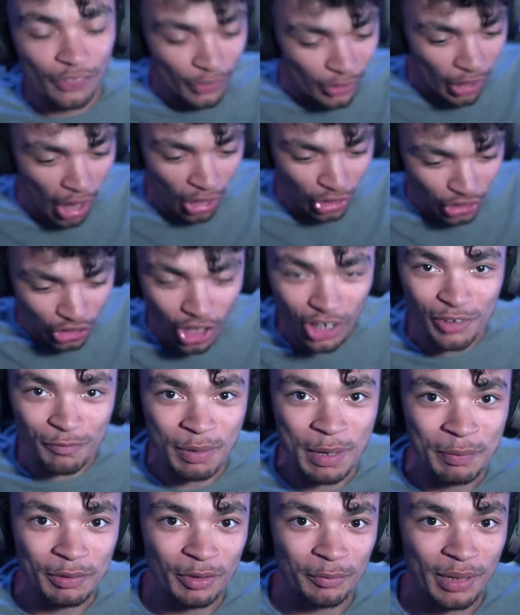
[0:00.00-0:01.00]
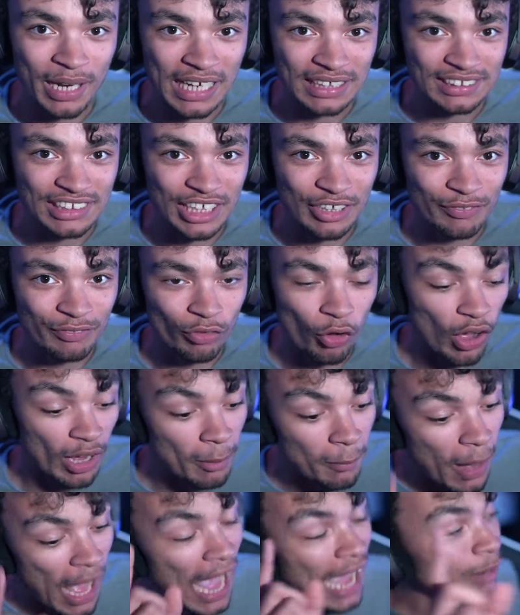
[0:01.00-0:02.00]
that a lot of people have been asking for
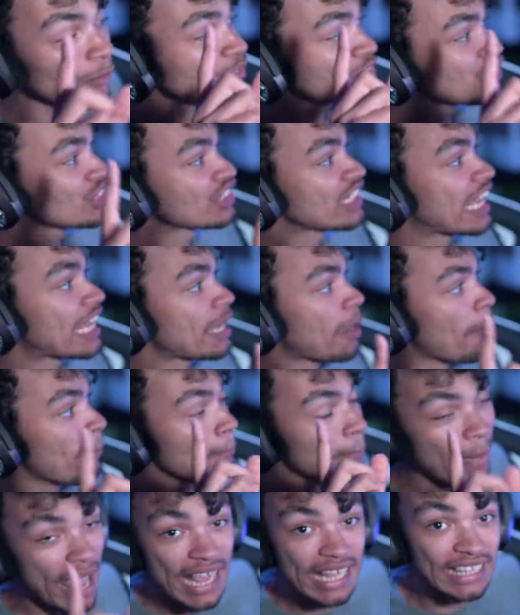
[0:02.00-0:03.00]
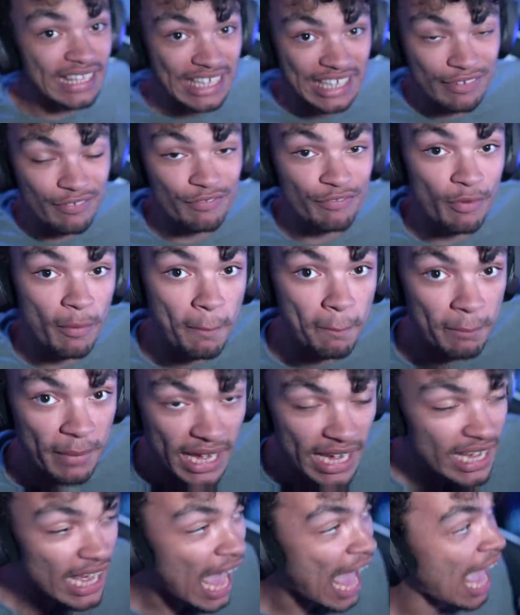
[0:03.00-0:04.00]
I would say mainly for
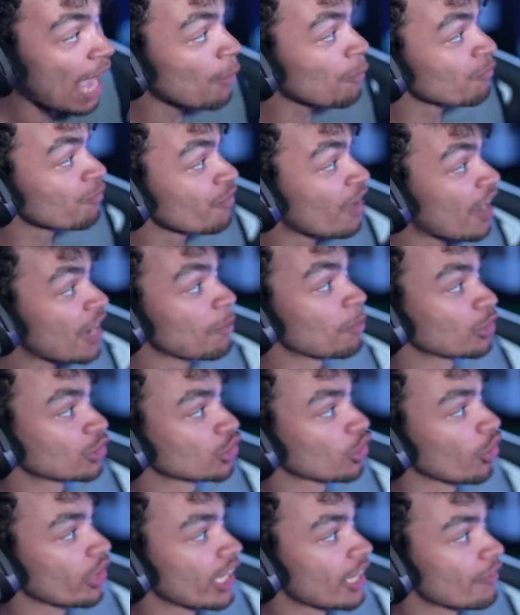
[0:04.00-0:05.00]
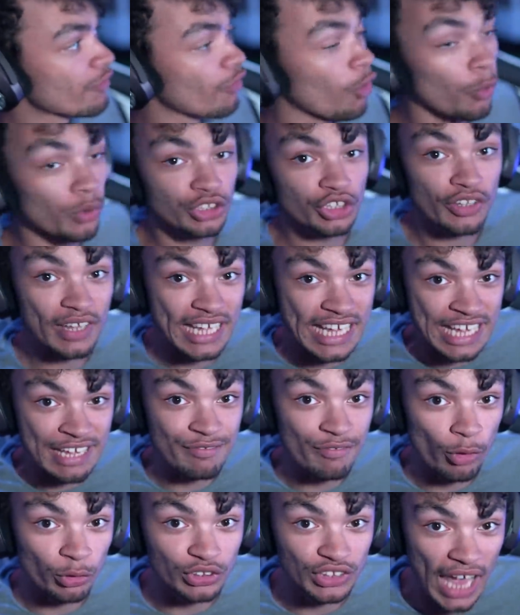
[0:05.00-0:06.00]
me, I'm very much looking forward to the
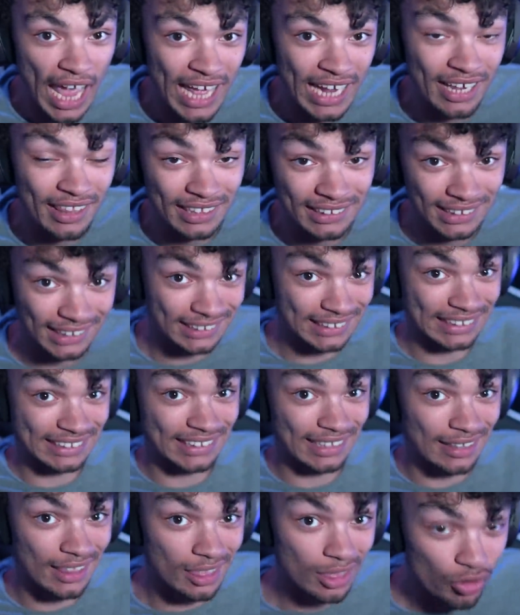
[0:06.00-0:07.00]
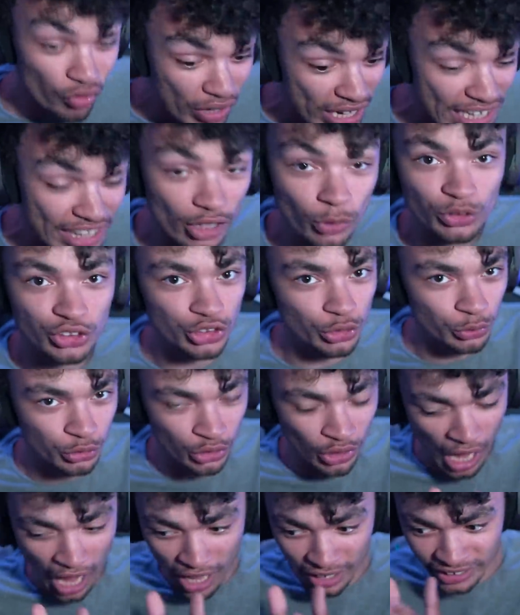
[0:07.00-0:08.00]
Evo 10 and the C63. Those two
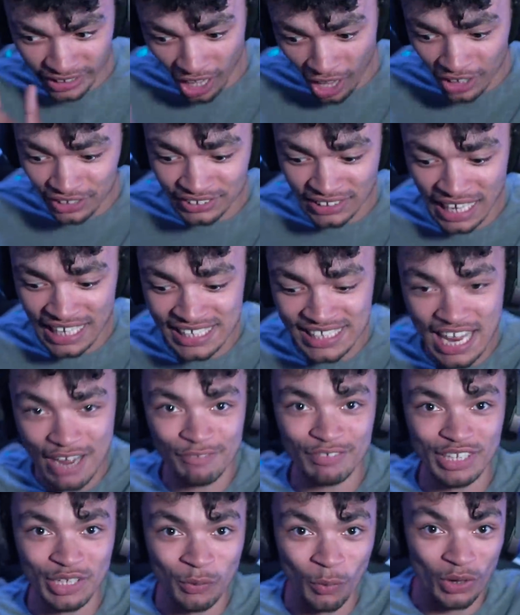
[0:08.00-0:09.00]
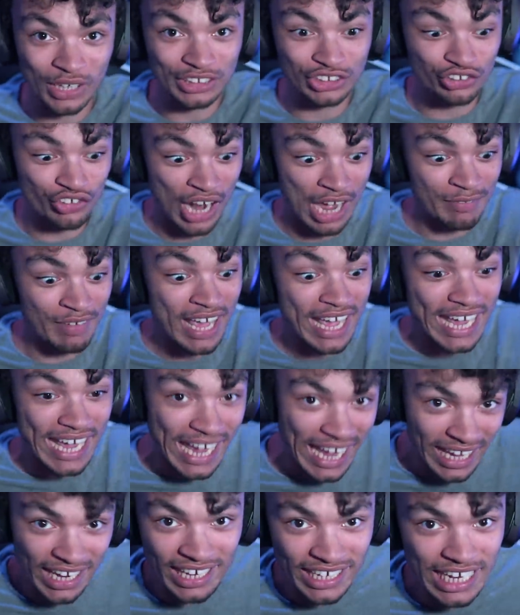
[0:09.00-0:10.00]
are cars that I definitely wanted to drive
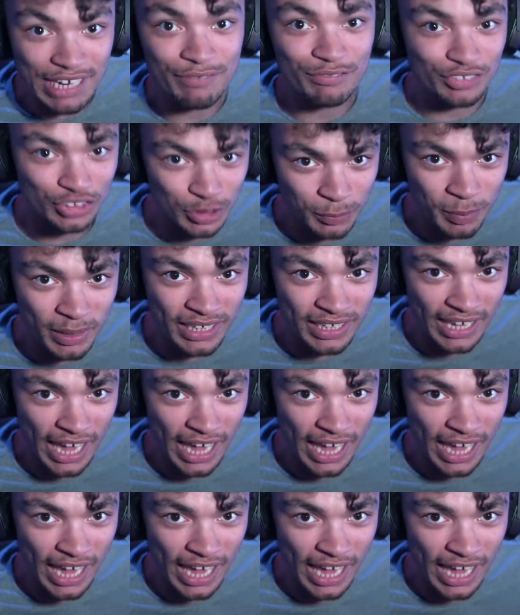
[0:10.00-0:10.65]
in a Need for Speed